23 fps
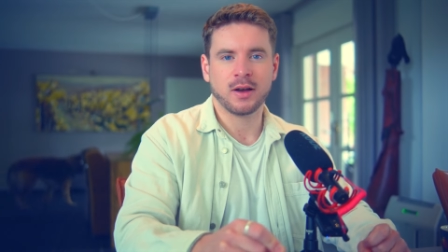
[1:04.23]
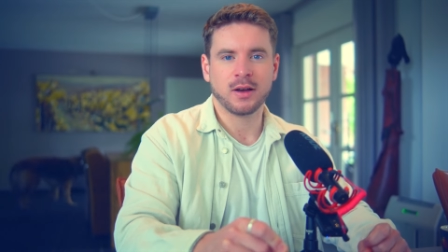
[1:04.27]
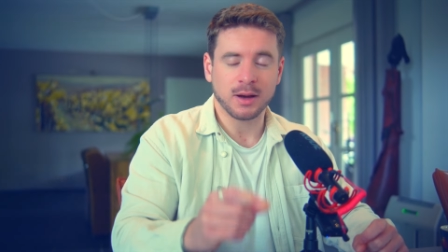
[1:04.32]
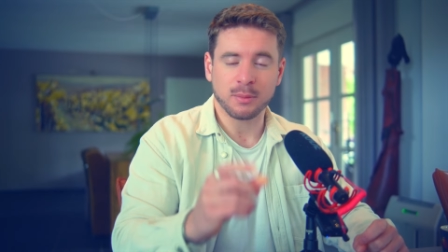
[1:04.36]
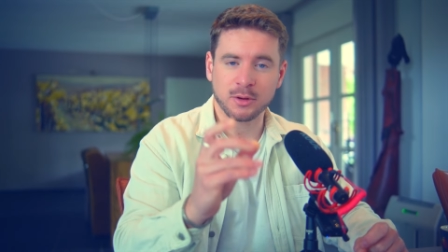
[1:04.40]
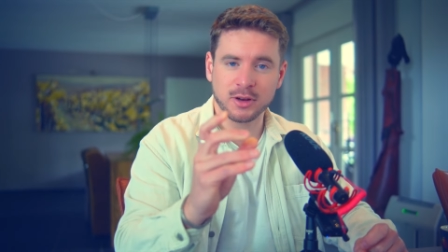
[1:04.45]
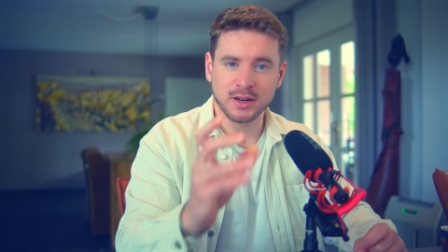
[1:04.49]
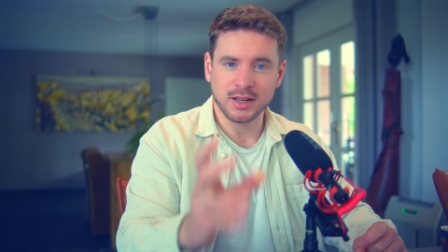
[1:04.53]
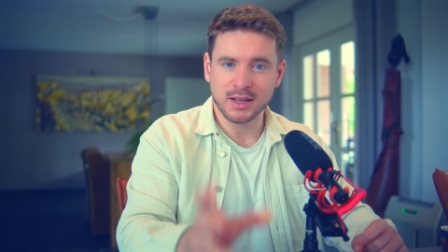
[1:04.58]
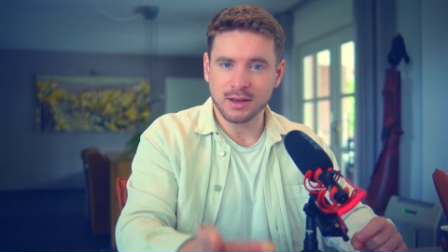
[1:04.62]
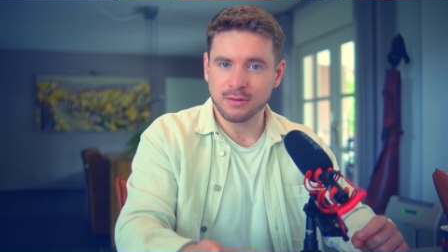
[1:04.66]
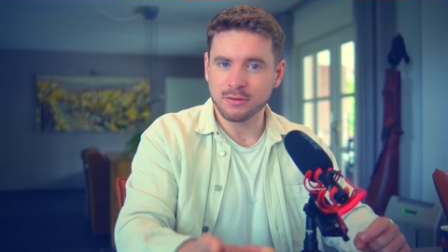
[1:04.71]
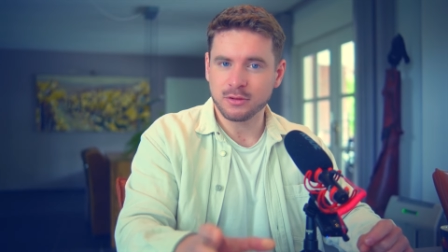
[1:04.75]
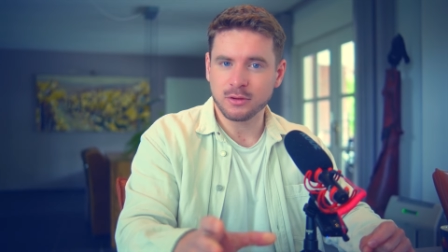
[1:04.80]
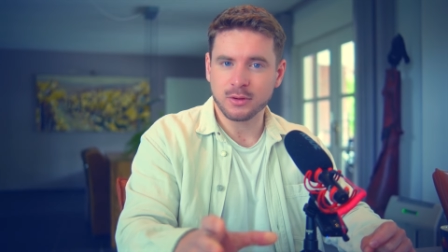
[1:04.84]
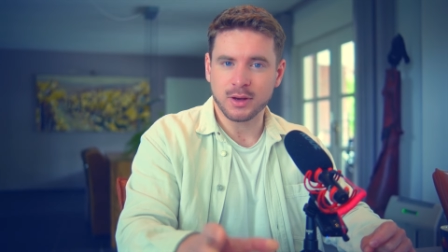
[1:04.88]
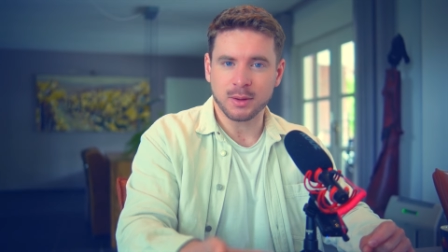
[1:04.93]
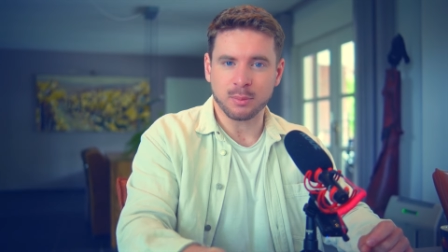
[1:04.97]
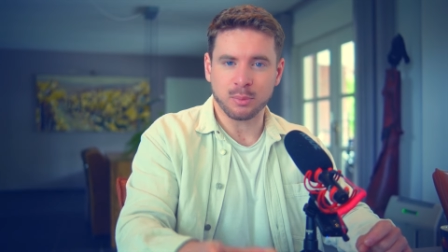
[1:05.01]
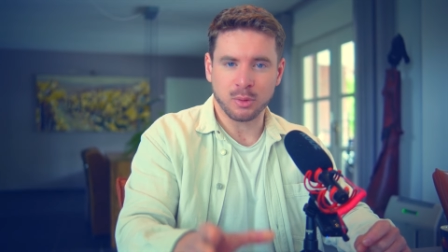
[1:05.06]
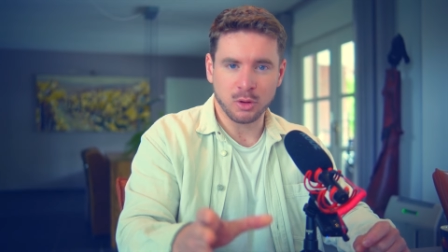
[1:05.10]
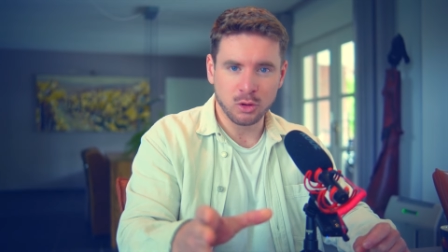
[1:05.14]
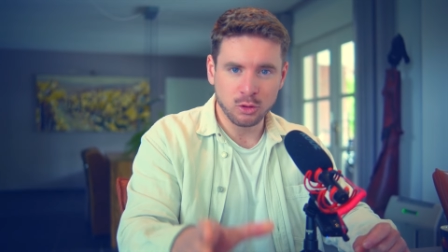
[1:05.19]
I'm gonna give you
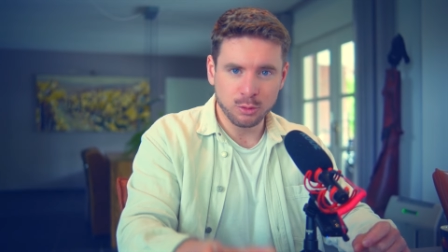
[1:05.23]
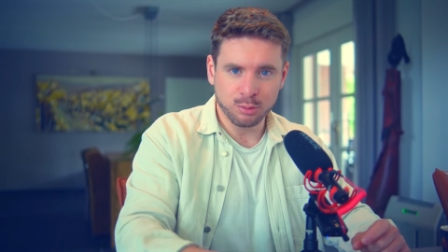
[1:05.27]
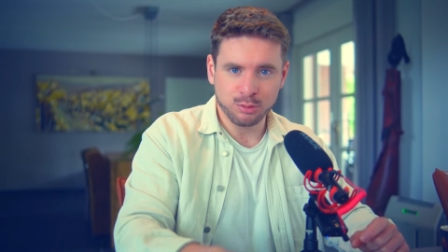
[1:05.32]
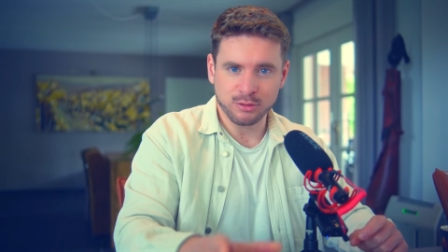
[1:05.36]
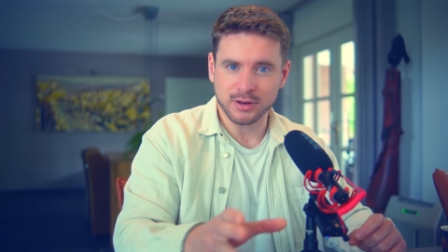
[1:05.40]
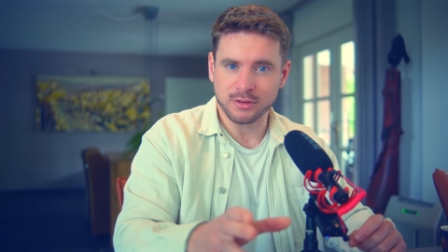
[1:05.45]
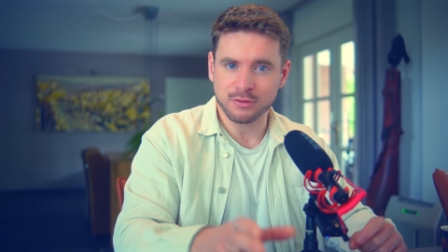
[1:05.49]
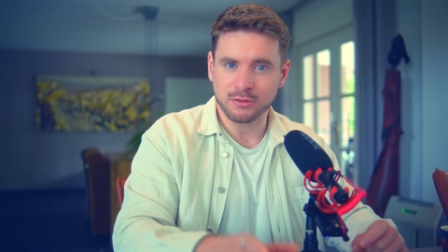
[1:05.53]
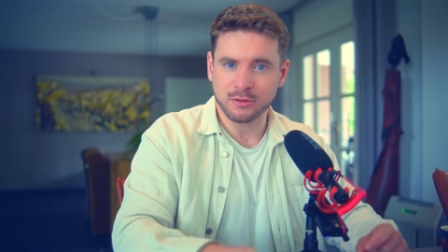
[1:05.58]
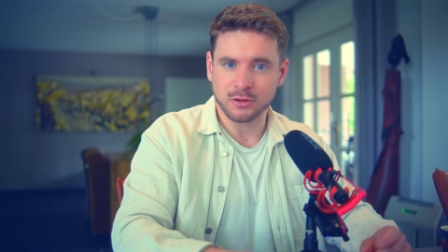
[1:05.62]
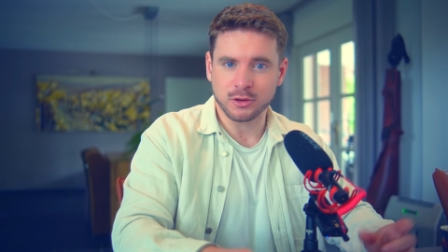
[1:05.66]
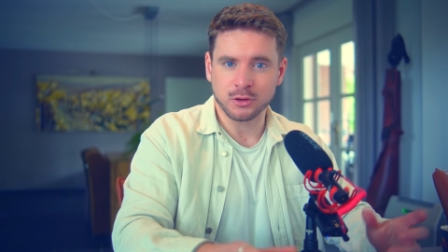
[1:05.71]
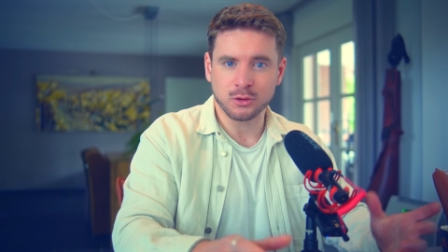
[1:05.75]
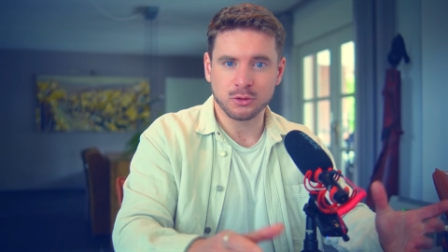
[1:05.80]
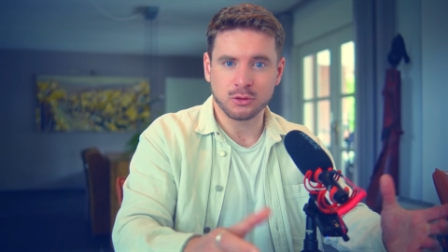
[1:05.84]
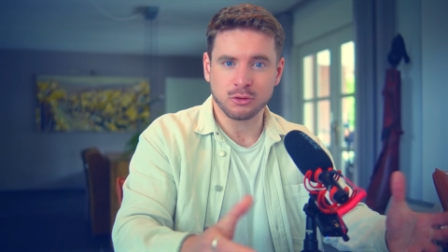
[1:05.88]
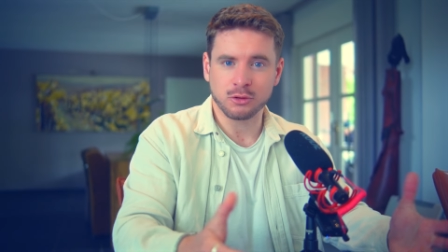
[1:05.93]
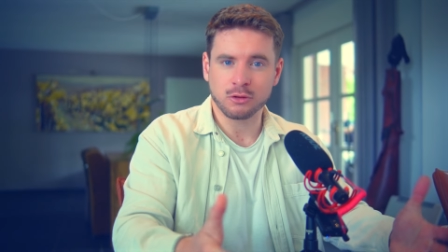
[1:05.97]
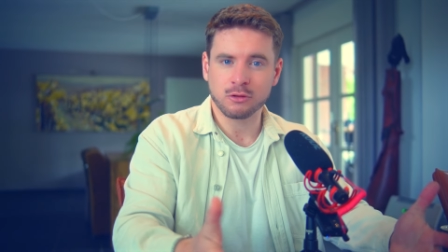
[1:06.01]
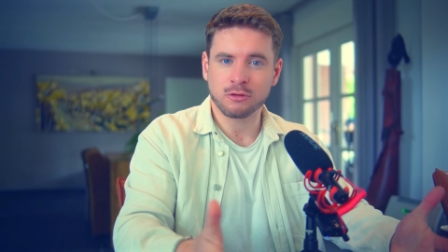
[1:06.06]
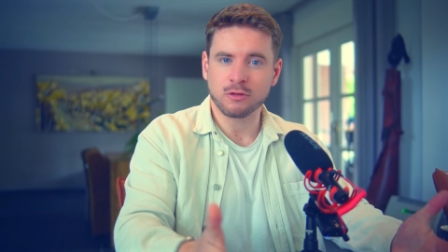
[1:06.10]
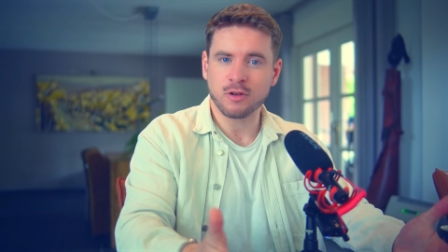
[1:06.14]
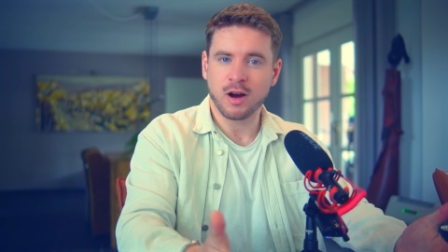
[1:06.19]
a blueprint for you
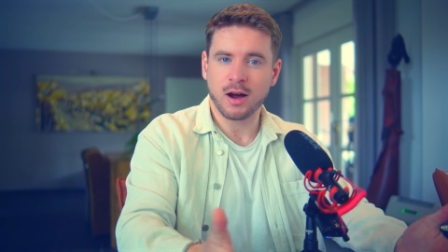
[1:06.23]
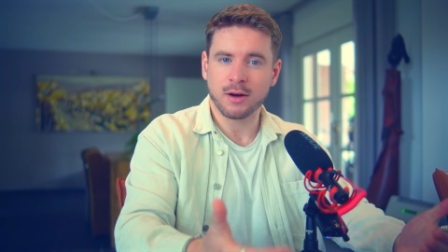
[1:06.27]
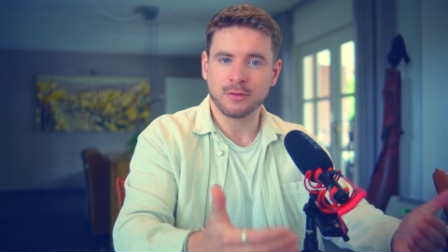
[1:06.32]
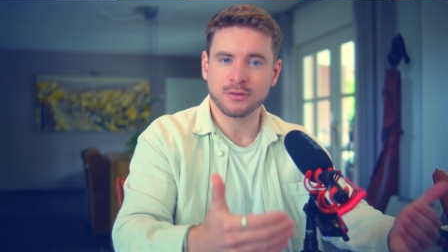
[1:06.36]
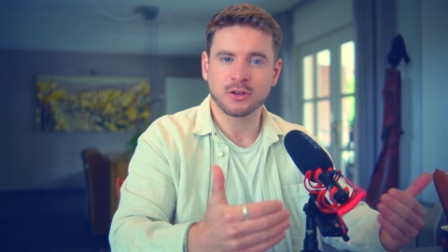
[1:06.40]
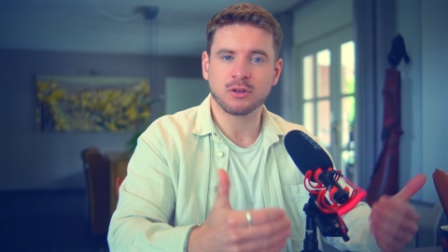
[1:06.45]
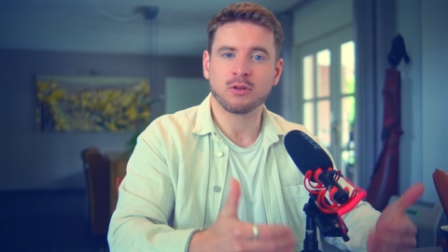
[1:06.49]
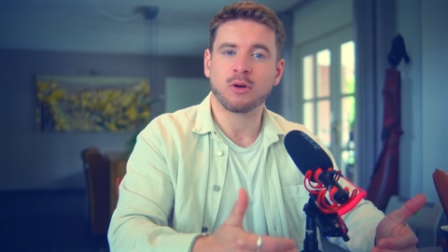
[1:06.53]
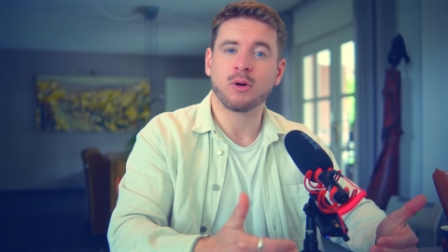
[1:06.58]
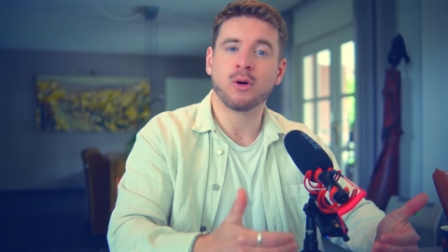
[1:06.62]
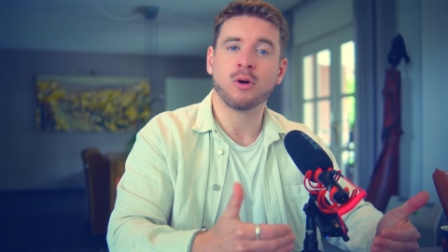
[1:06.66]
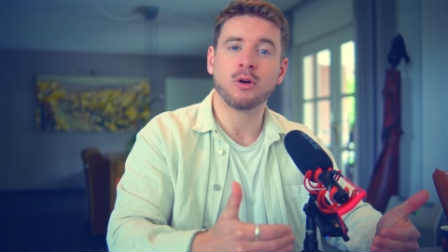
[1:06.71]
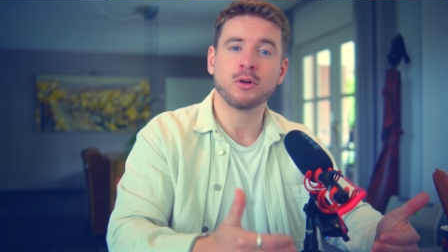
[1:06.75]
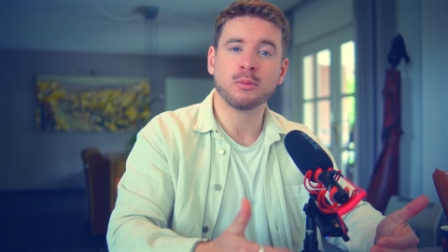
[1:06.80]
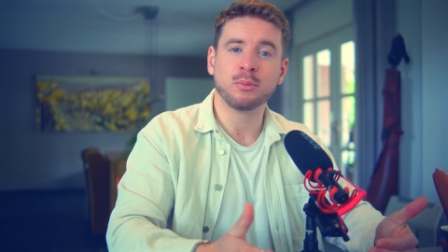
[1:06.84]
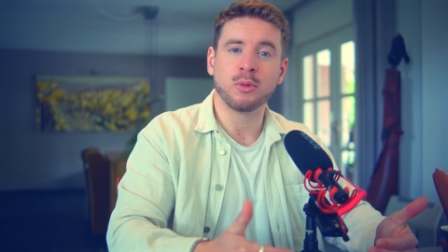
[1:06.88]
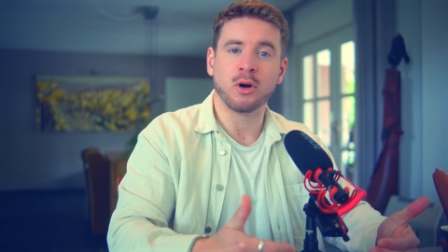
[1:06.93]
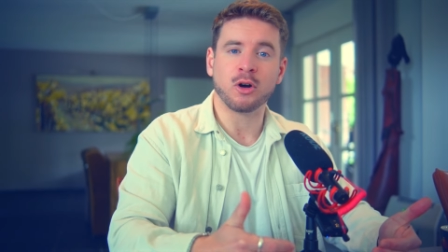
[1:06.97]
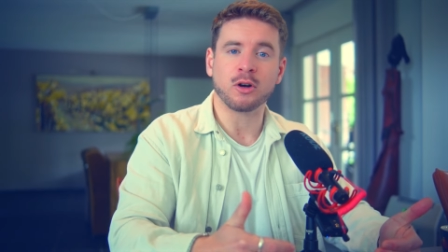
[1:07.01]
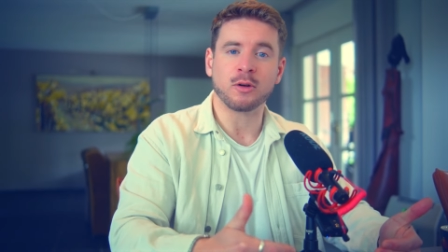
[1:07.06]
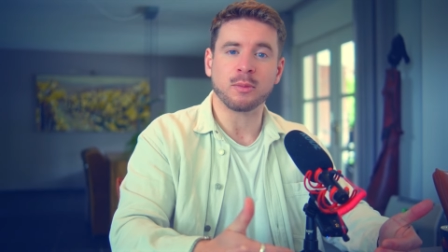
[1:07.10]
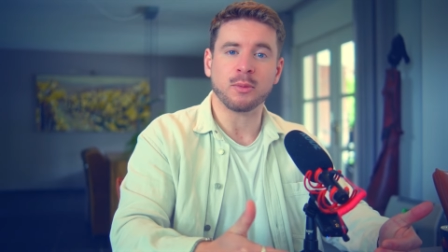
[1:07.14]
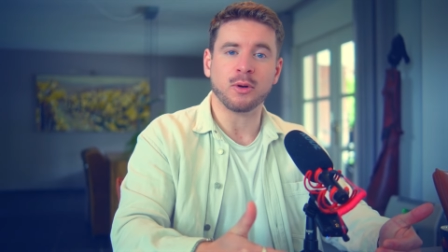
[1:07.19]
to craft your own
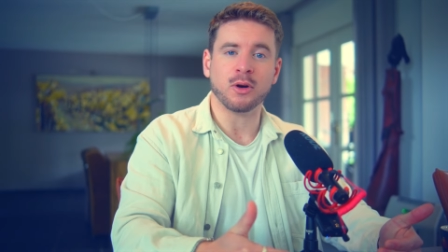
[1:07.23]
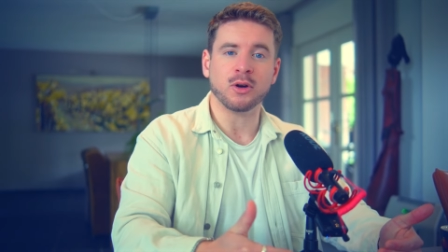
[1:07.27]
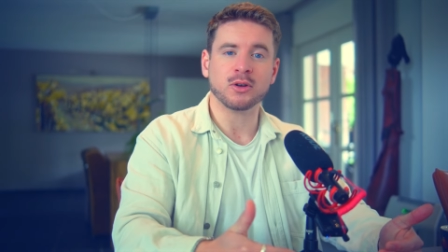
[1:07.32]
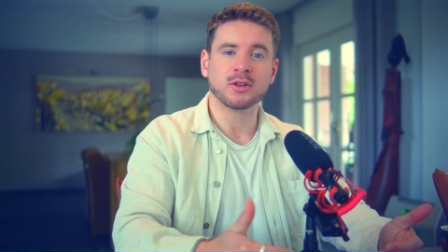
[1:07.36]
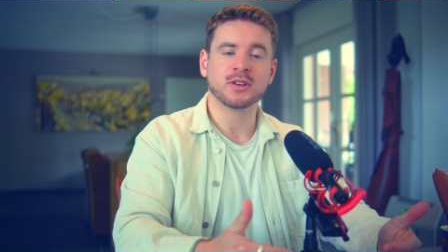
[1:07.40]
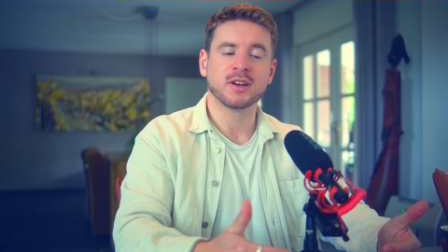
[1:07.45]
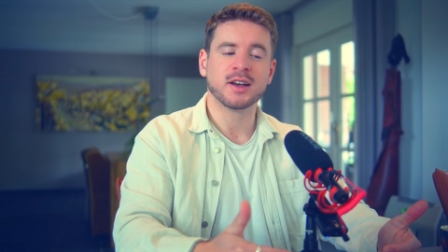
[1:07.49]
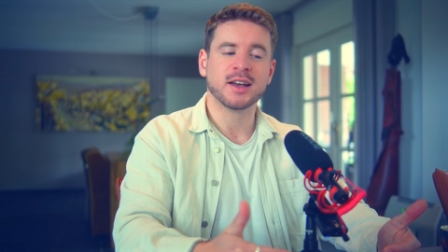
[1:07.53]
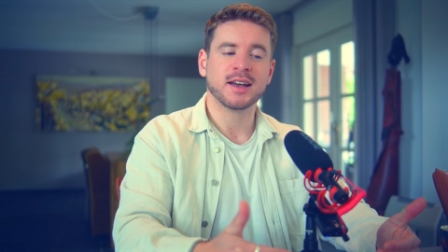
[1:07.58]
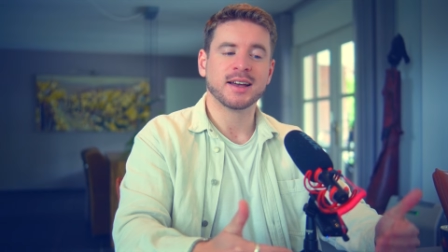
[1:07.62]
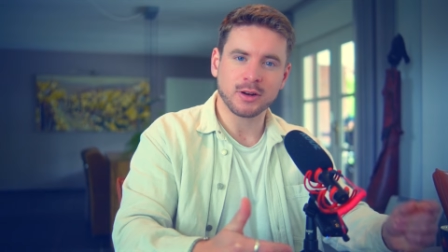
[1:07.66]
monk mode